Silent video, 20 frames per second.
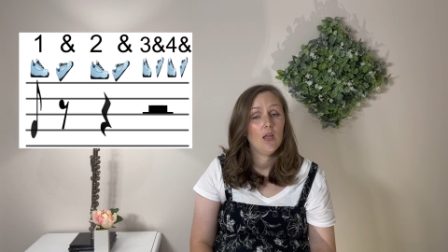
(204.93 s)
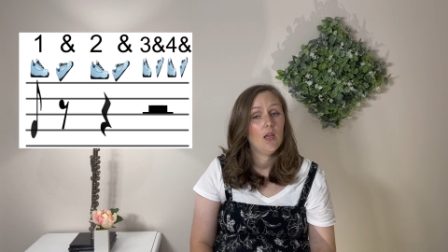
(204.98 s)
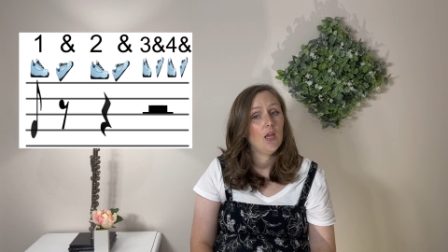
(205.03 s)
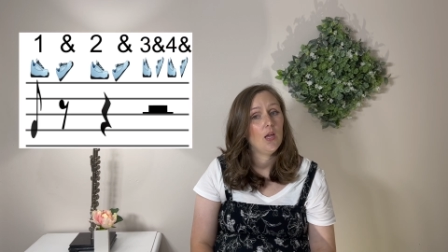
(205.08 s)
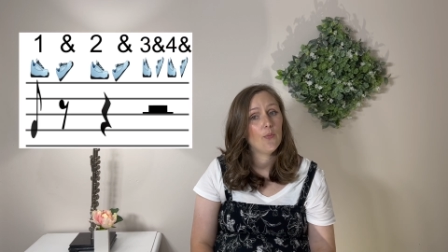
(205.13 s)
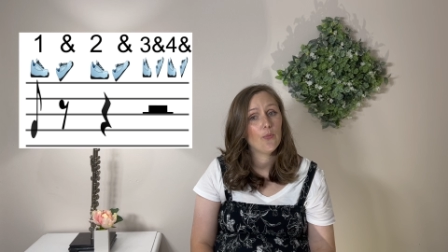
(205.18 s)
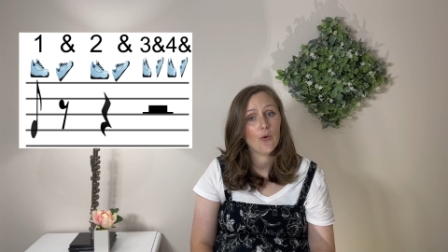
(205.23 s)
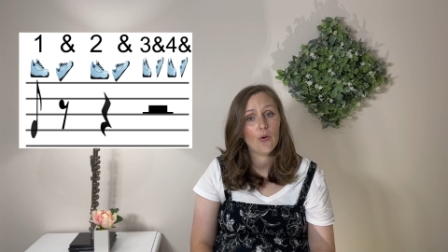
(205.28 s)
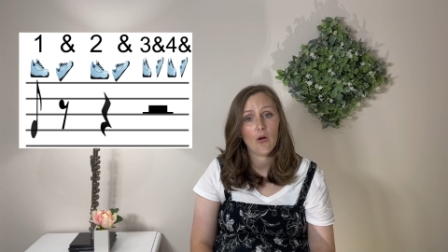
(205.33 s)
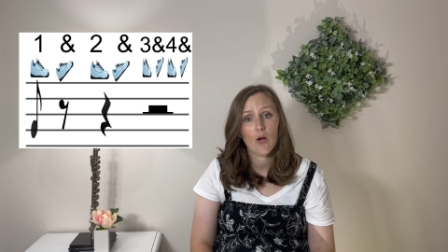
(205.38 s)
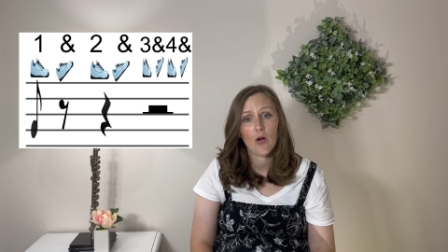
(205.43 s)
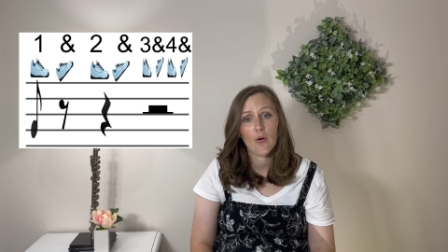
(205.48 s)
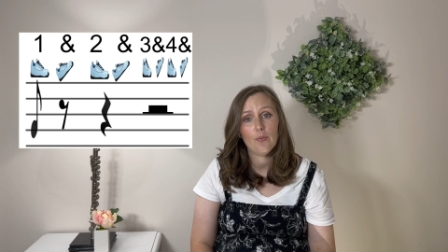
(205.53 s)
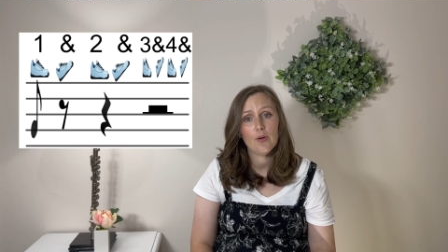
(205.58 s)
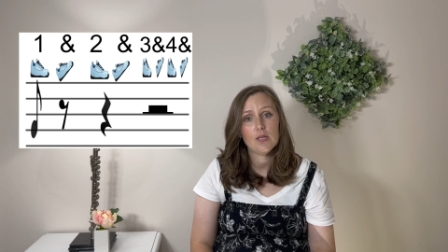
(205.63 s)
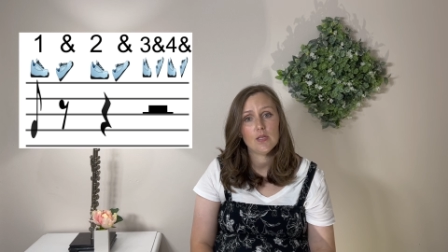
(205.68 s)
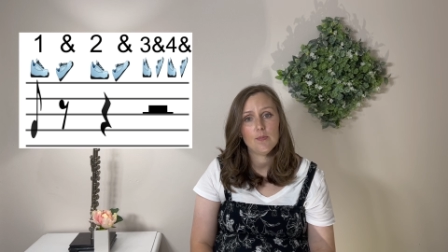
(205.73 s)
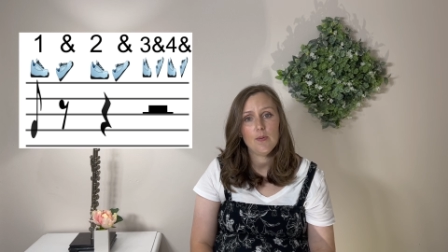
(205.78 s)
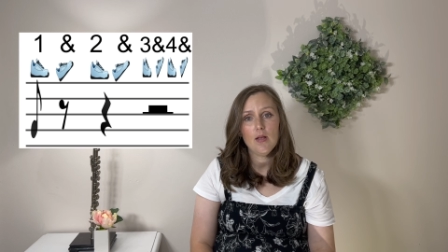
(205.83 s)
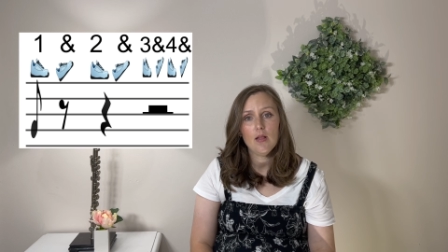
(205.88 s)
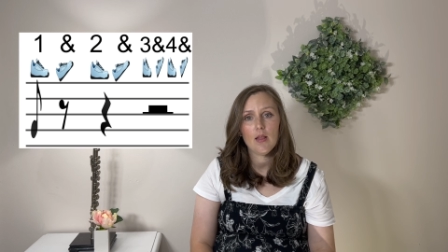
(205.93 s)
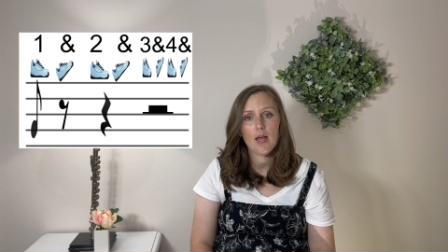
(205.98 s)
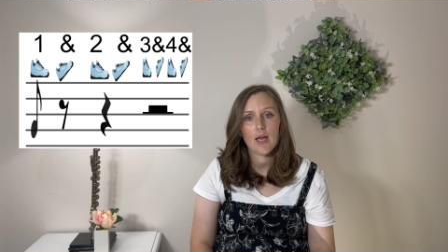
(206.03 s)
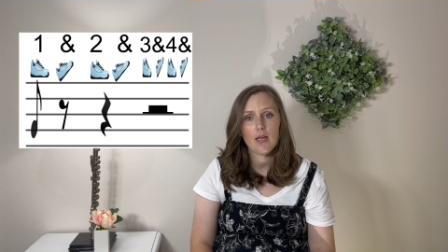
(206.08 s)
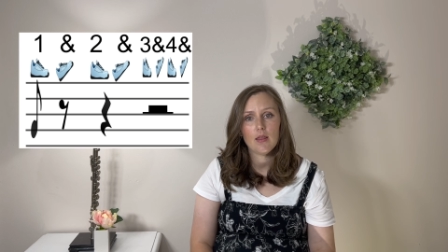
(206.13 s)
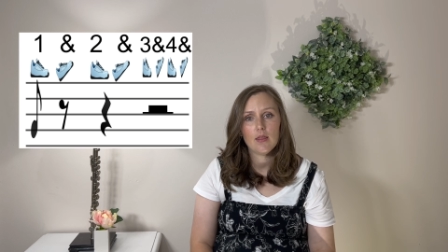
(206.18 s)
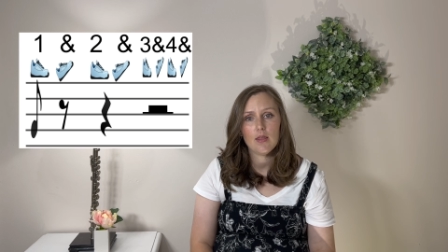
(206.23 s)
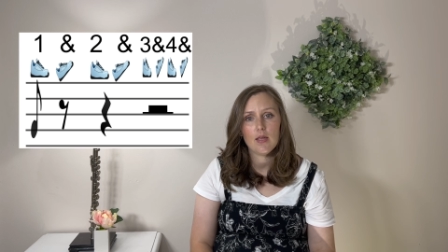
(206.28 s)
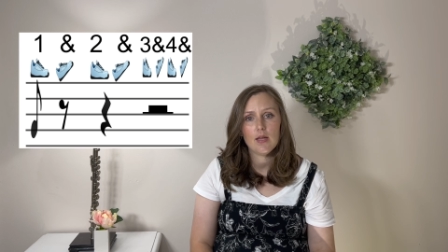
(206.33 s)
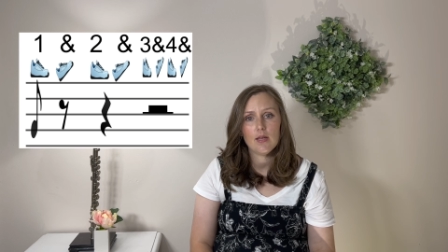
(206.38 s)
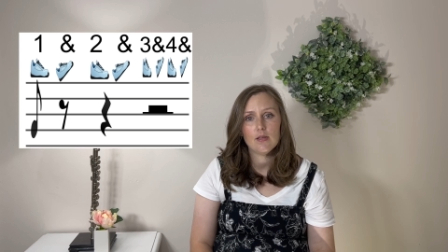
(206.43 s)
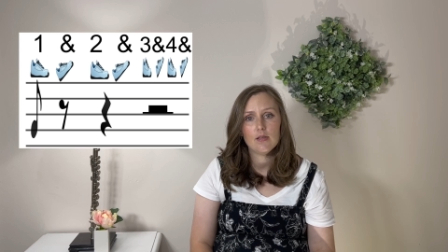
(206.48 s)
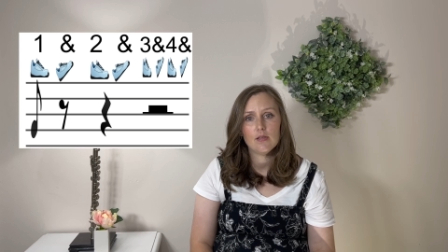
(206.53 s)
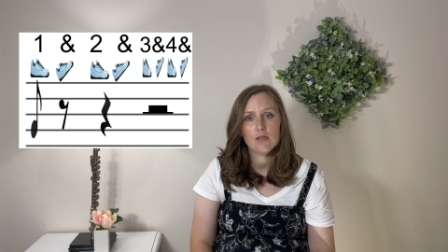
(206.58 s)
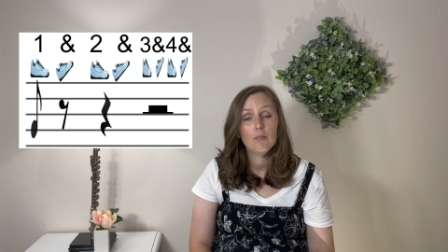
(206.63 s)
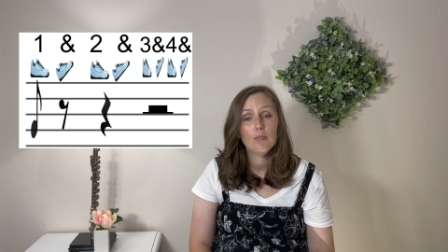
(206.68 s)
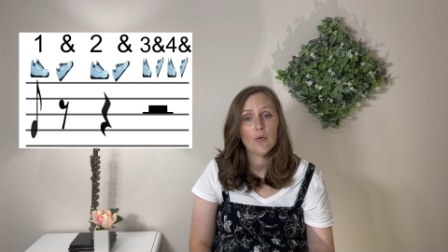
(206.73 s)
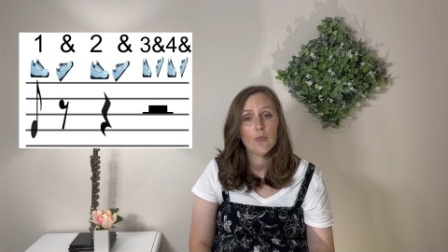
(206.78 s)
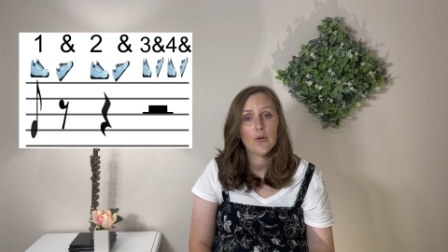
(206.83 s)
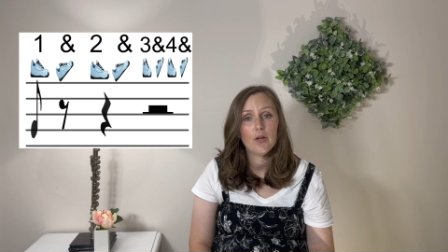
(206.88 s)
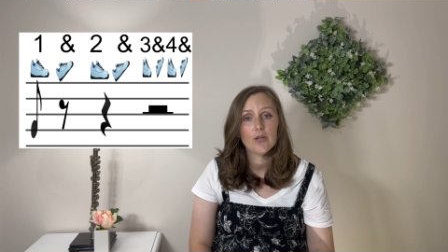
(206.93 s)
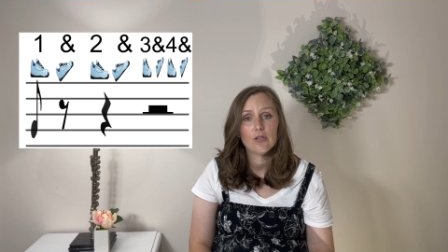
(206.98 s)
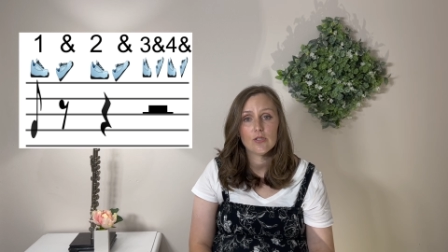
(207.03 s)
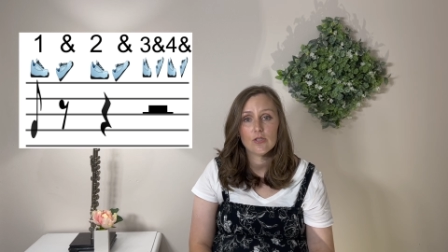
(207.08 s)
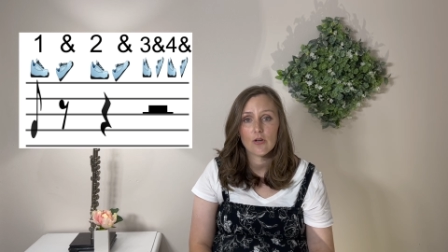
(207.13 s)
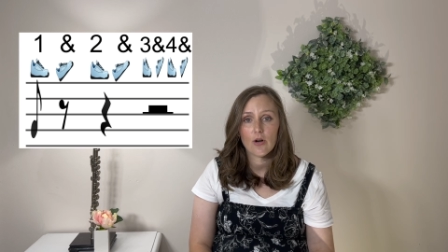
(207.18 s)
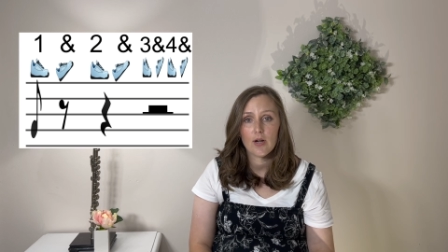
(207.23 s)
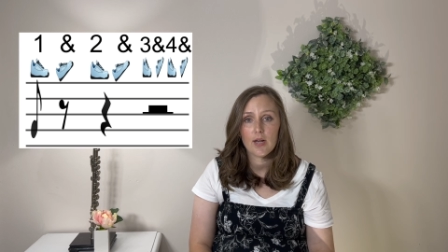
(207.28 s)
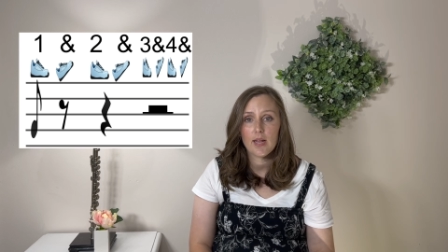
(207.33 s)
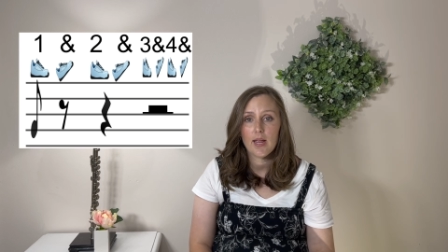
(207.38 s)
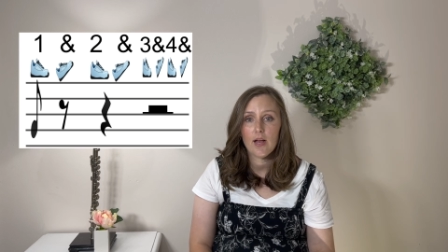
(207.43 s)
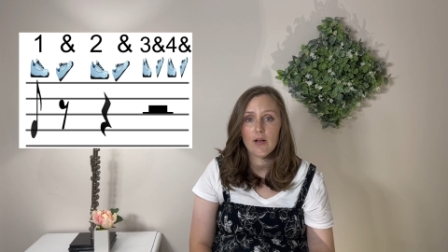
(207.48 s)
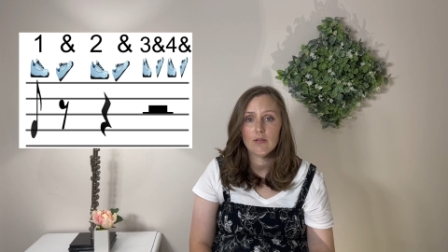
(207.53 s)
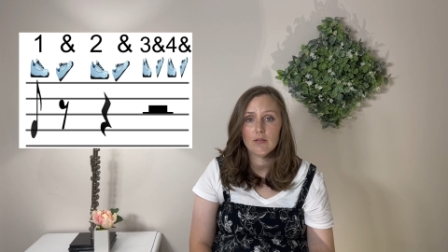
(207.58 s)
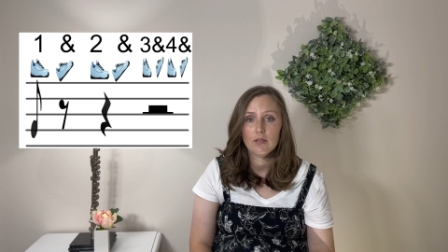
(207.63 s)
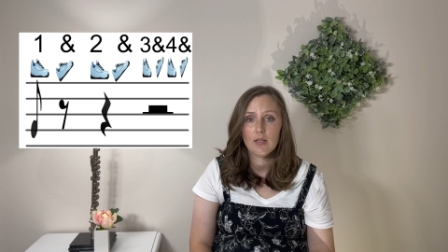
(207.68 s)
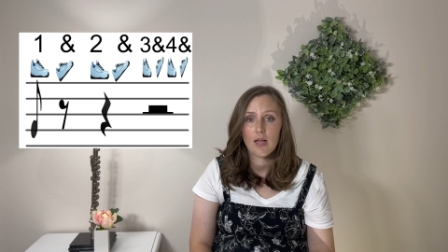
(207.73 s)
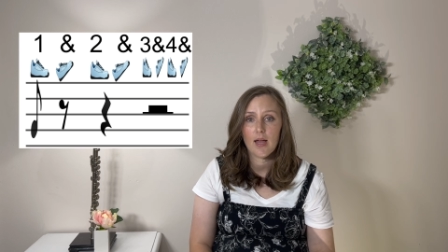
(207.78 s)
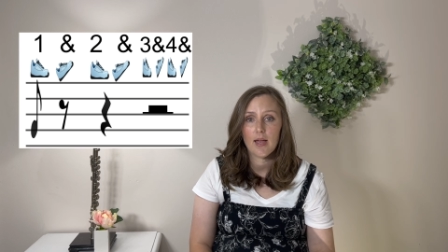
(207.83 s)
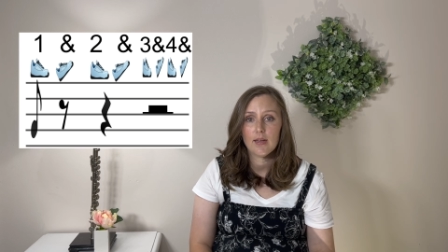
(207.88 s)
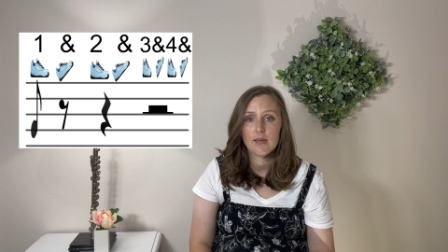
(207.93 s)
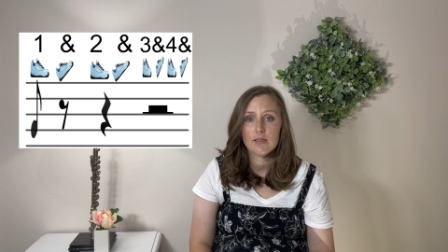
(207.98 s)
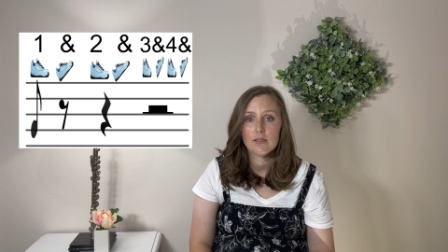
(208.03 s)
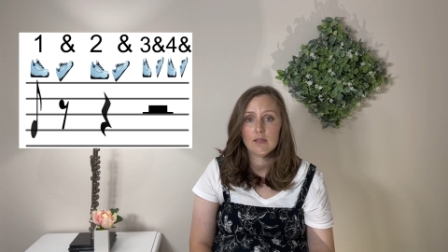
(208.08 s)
It won't always be like this, but we are starting out light